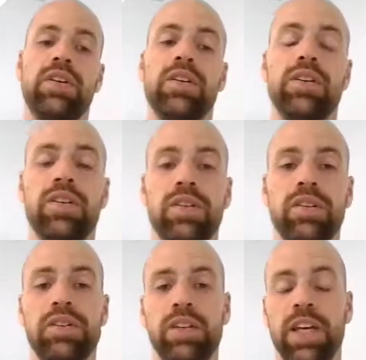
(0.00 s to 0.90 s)

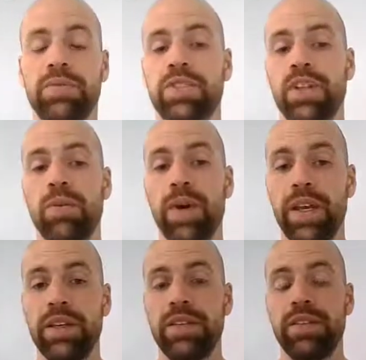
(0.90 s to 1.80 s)
or capture the
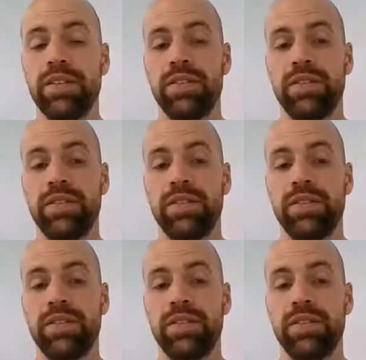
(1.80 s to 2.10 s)
weight,